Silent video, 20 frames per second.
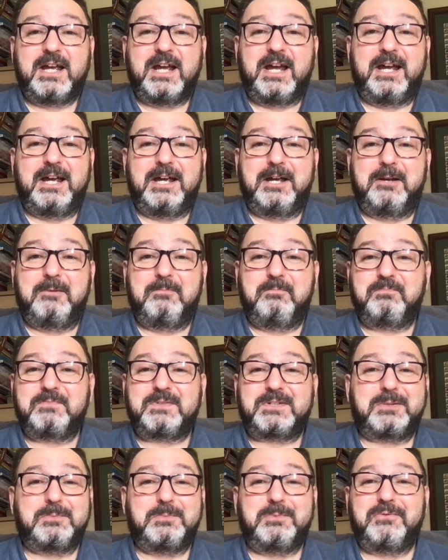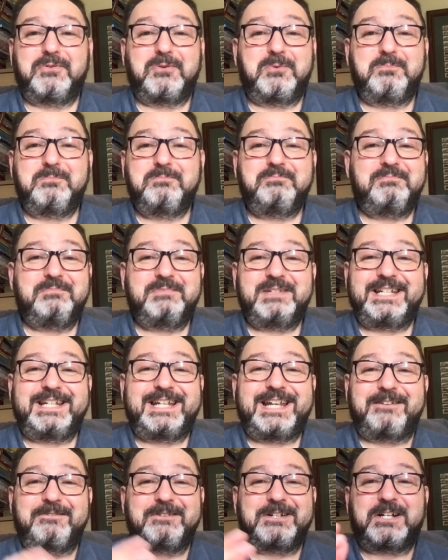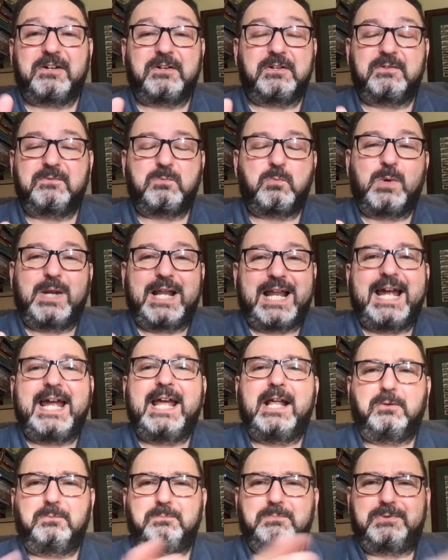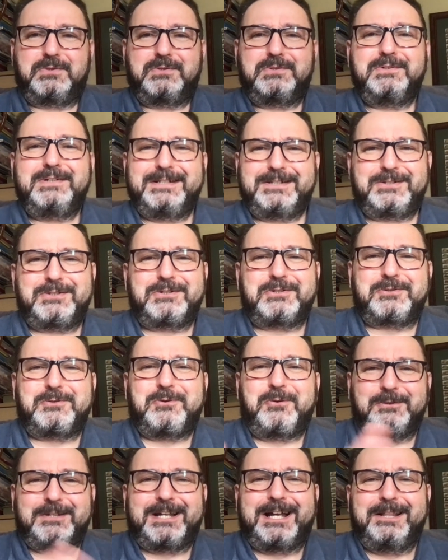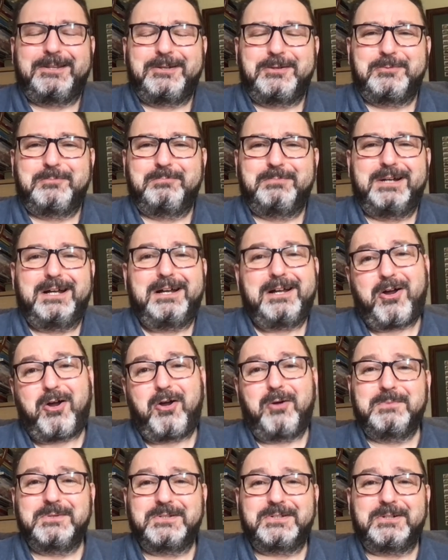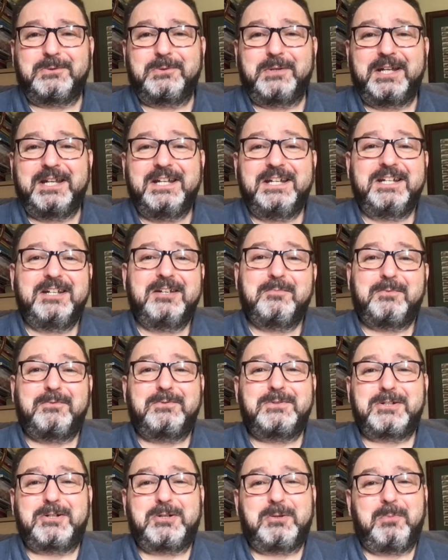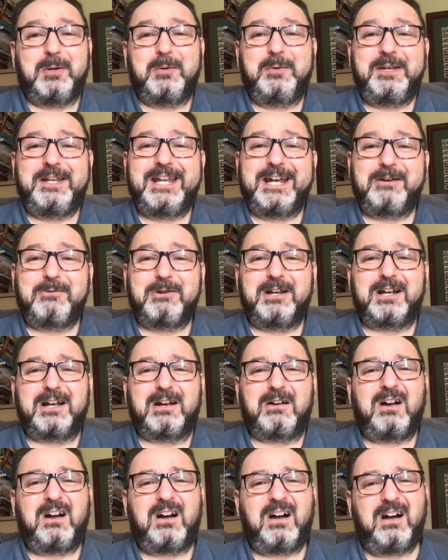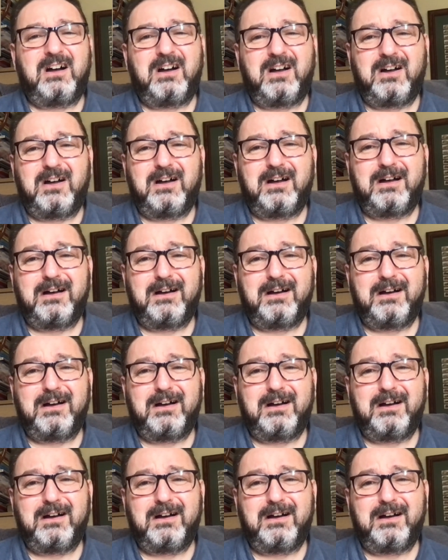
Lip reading: Some of them, yeah, kind of, well, that helps. It's just knocked down the number. I'm sorry. But there's a couple in there where I go, oh.